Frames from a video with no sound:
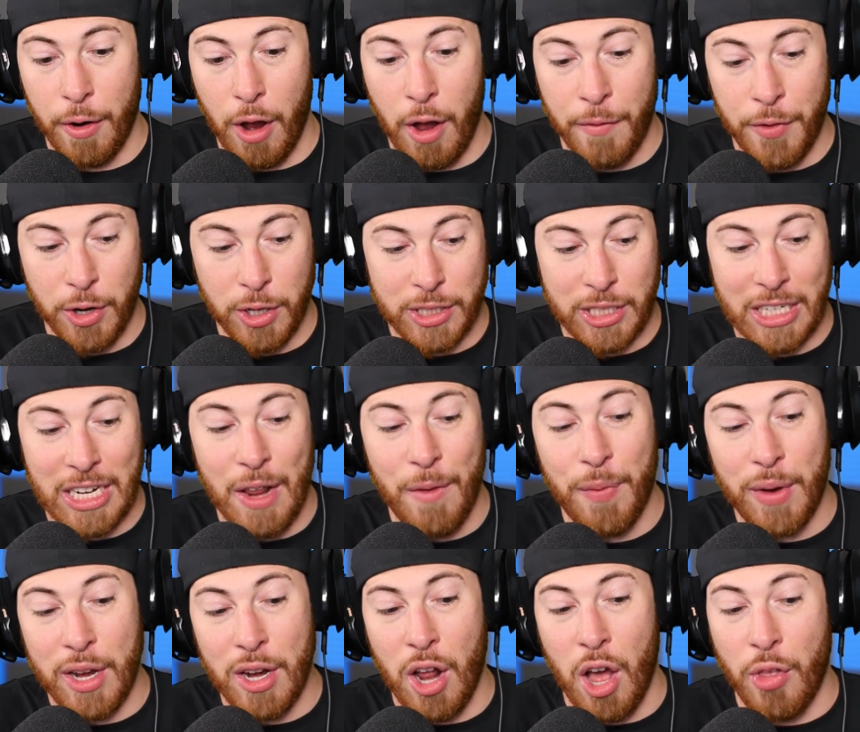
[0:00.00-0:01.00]
of your
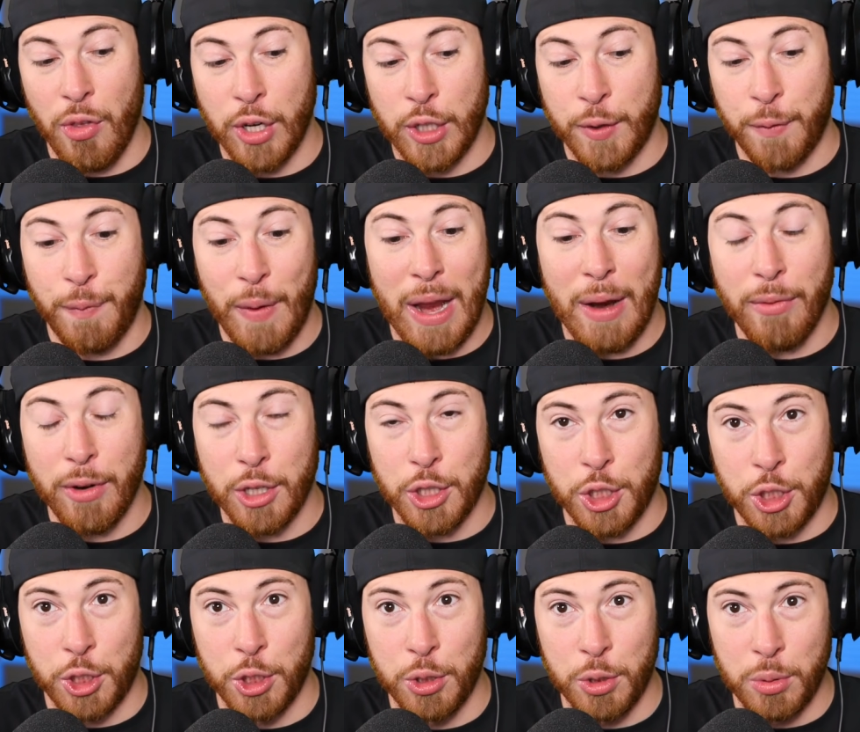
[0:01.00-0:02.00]
significant other's favorite
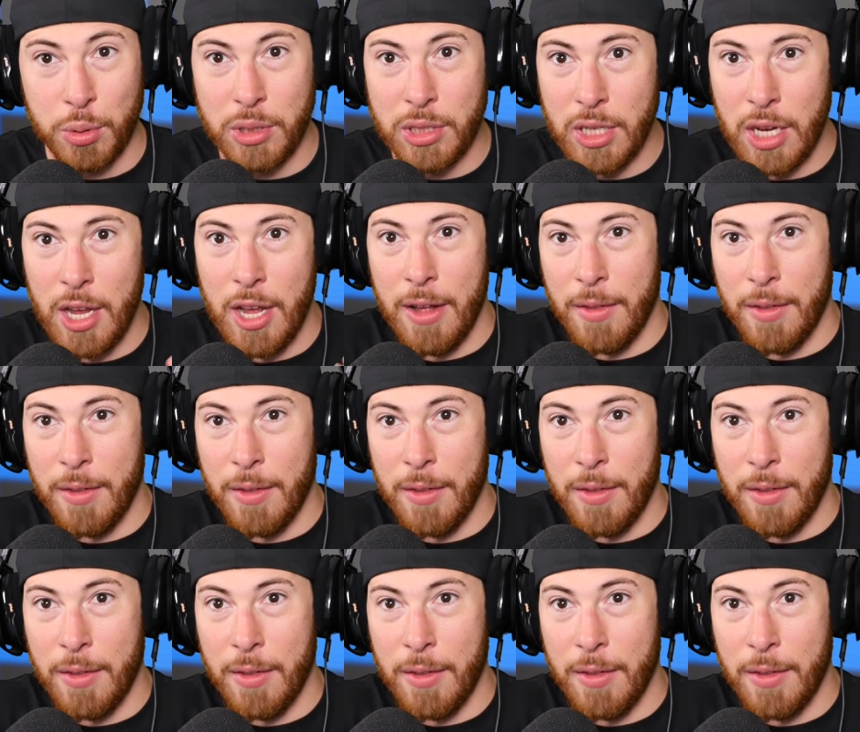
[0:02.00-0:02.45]
shoes